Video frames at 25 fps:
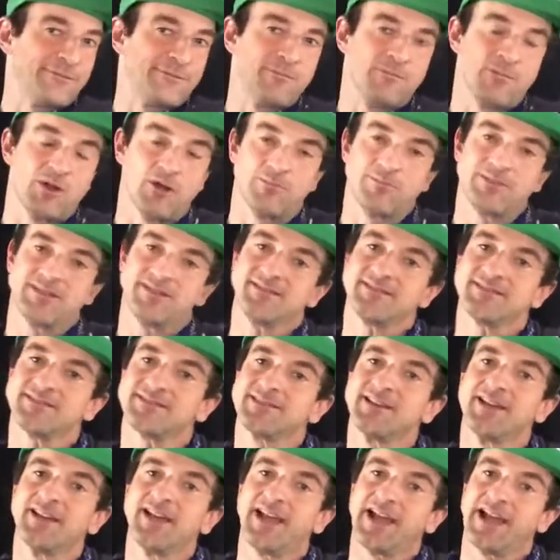moments,
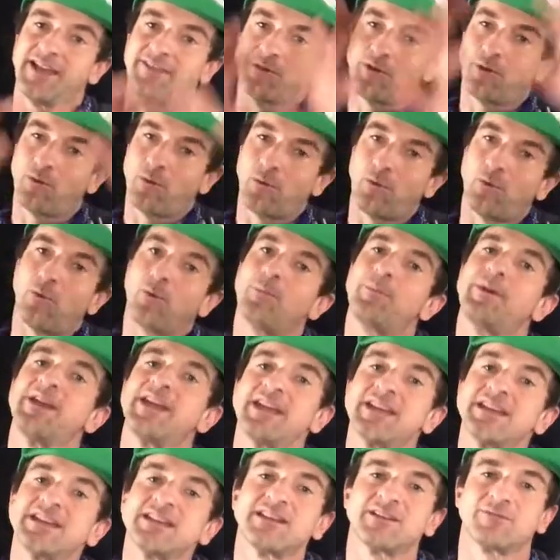and the whole
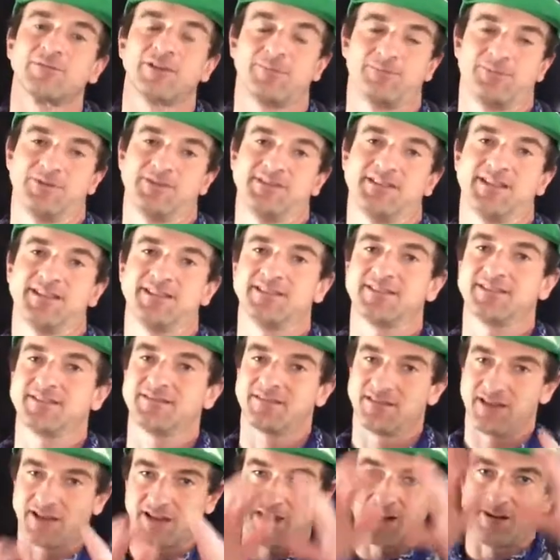painting represents
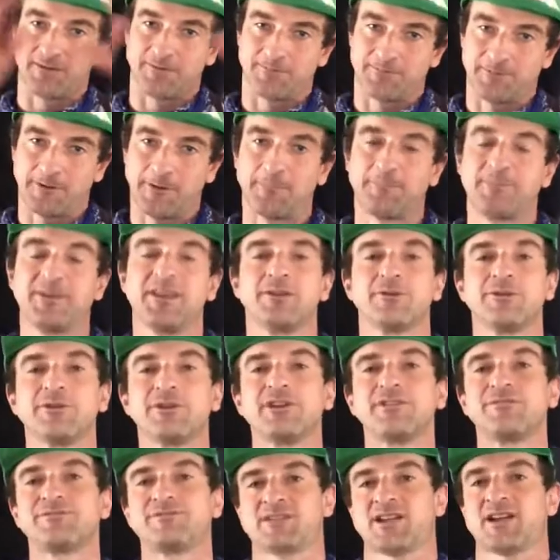like a
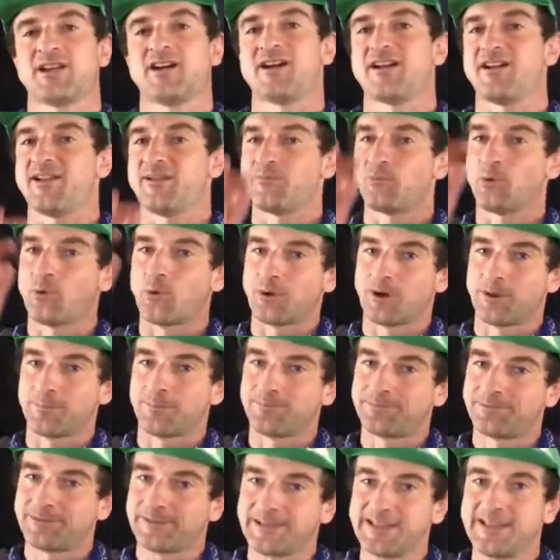period of time or a
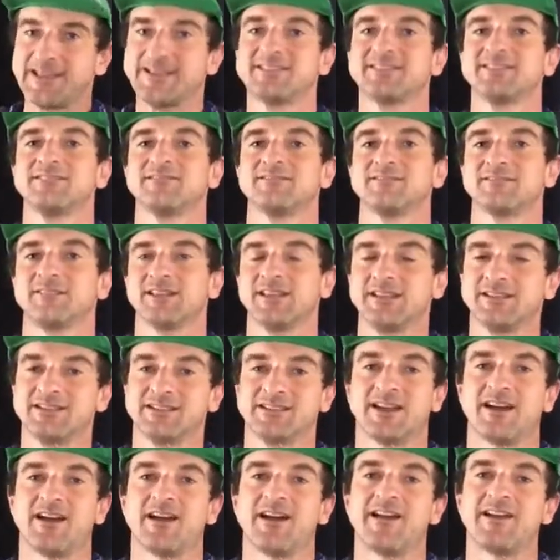place in
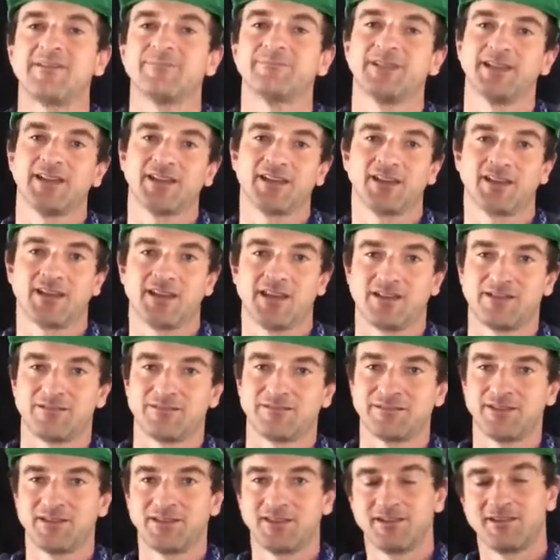time, like a kind of,
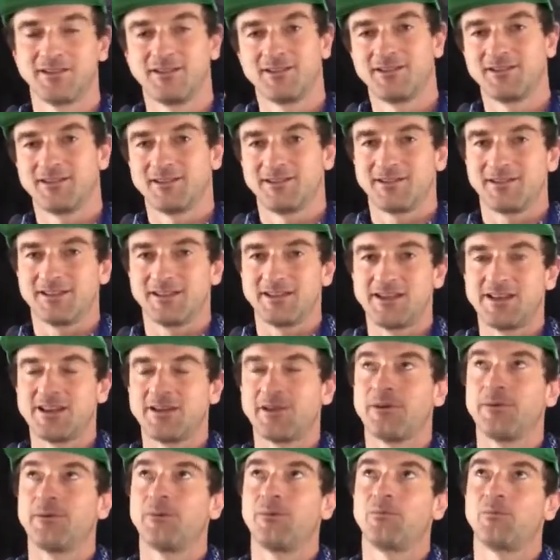
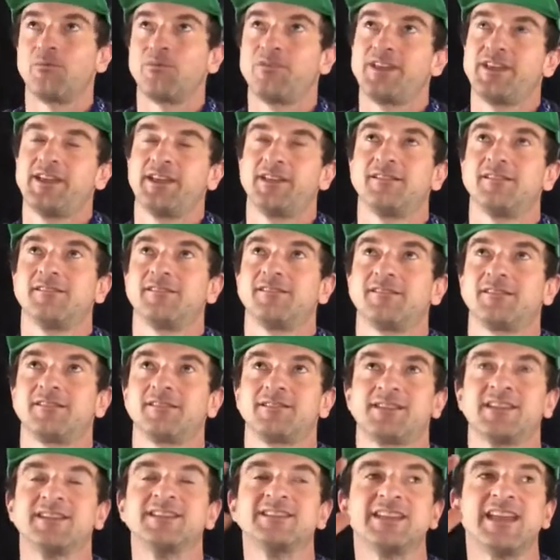that
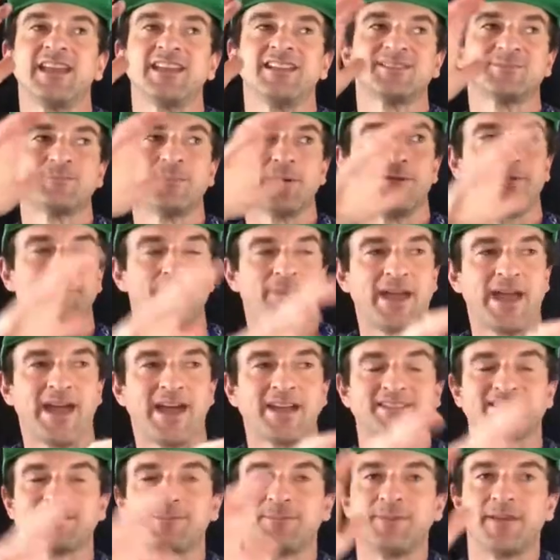contains both
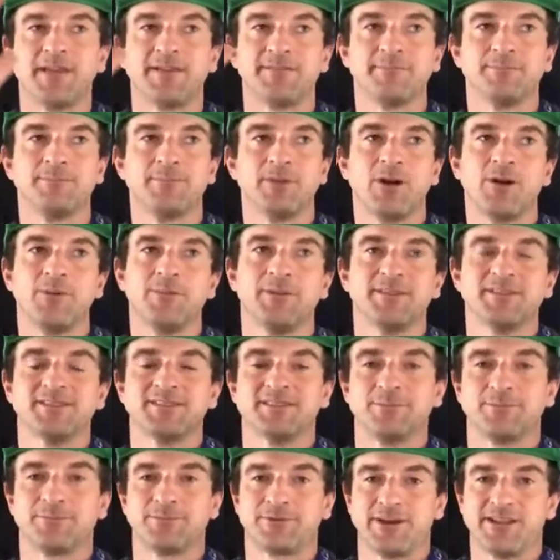past moments
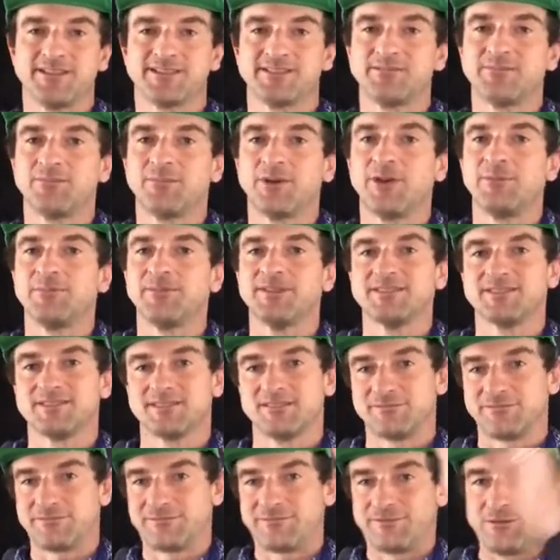and present moments
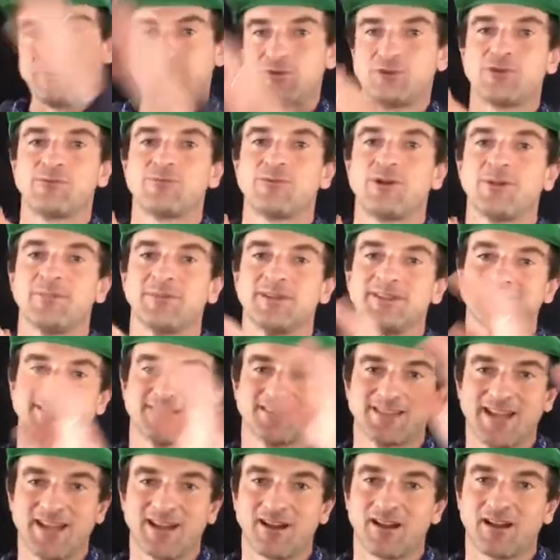and future moments. And
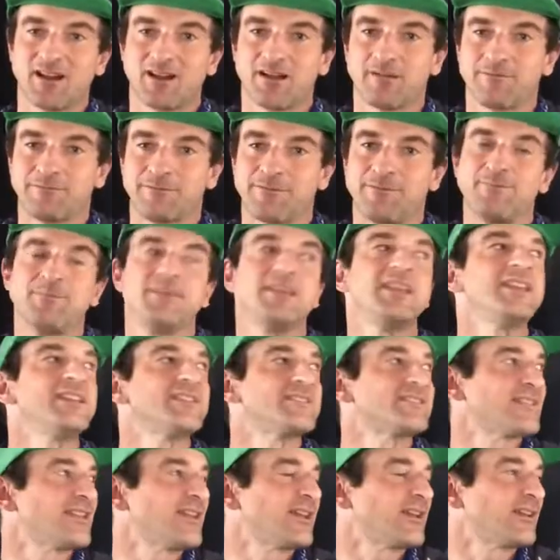that, for me,
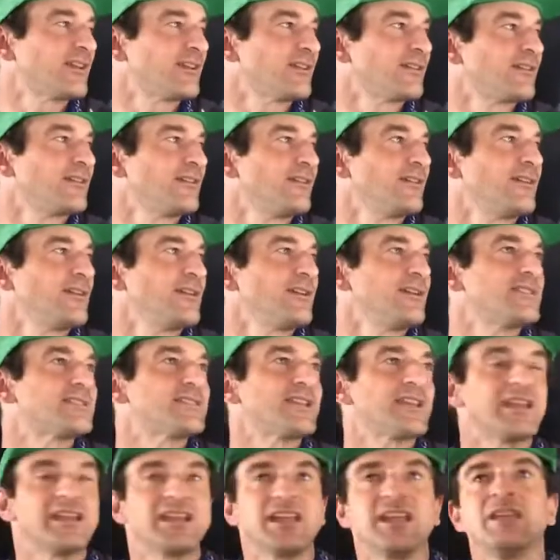is it's
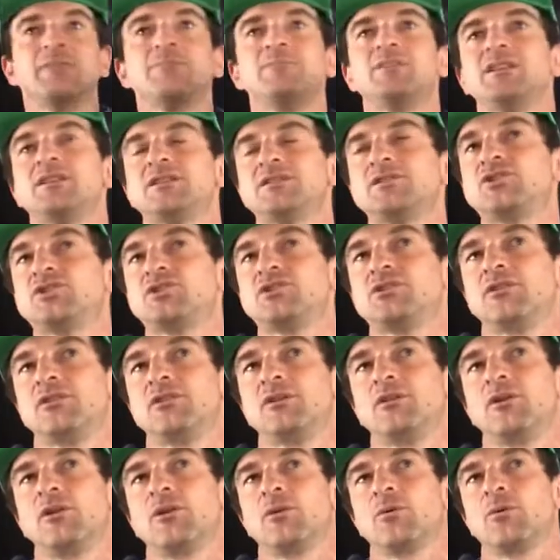like an image
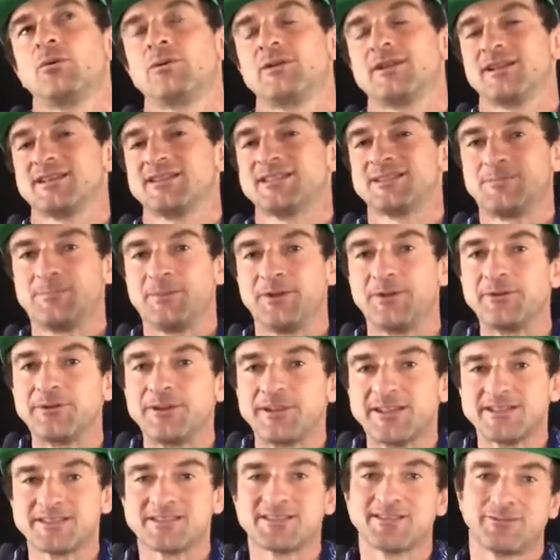or an
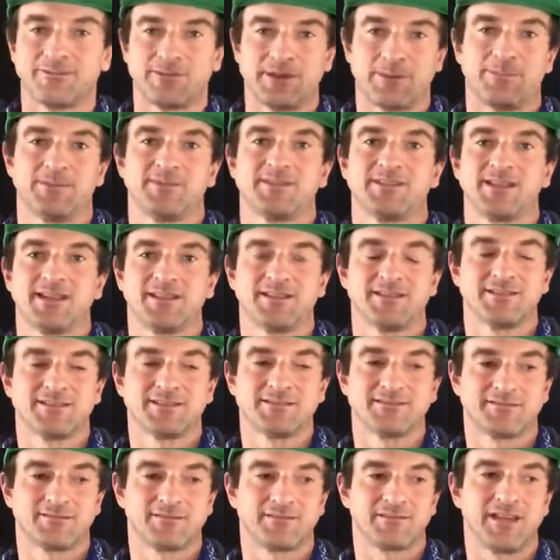experience that
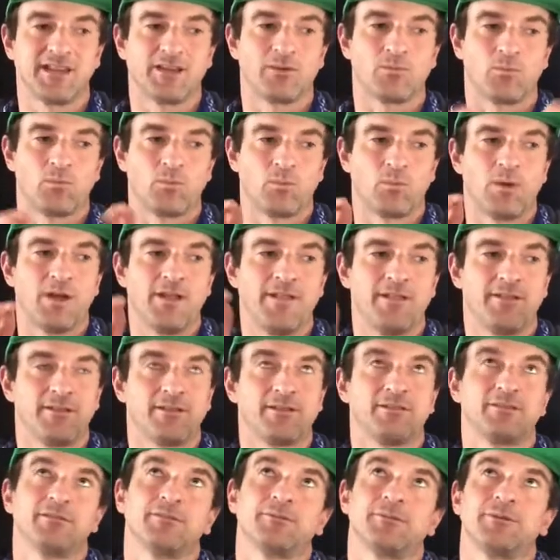represents
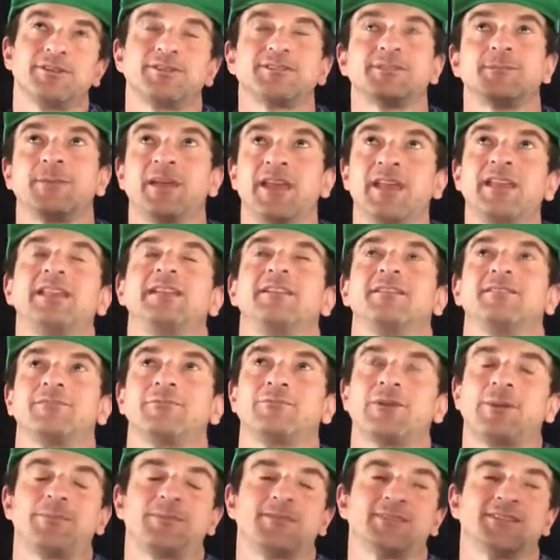or it's a painting that
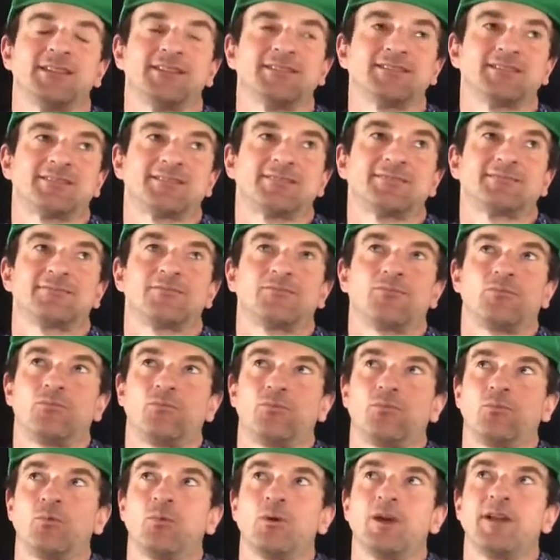represents
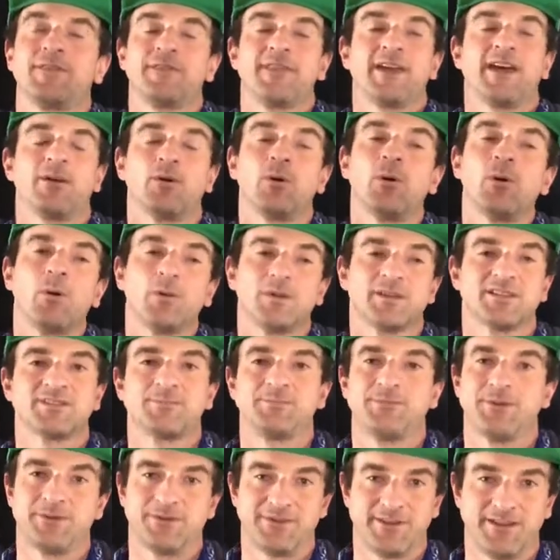what that whole
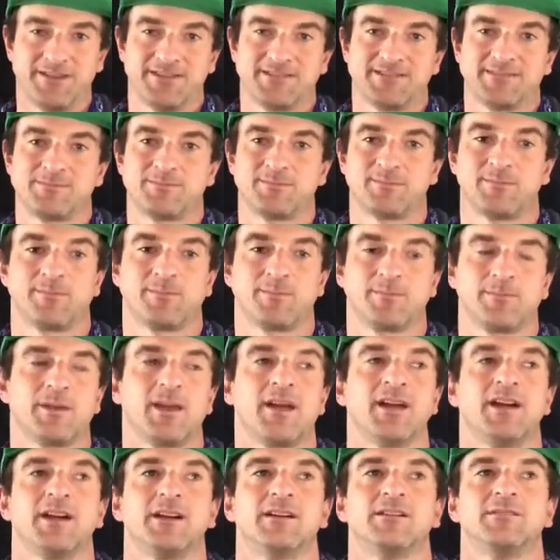experience
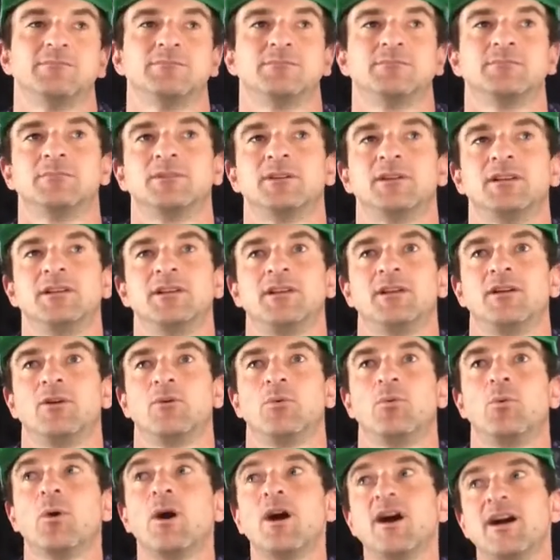
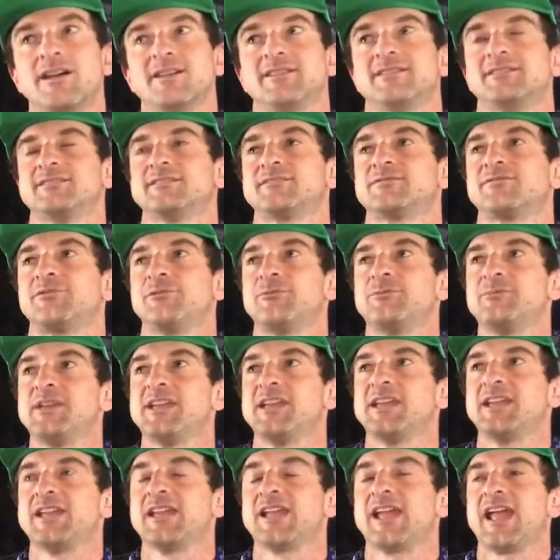was for
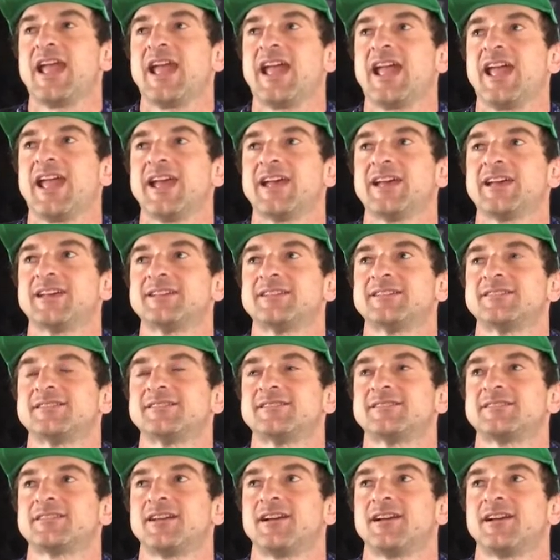me. And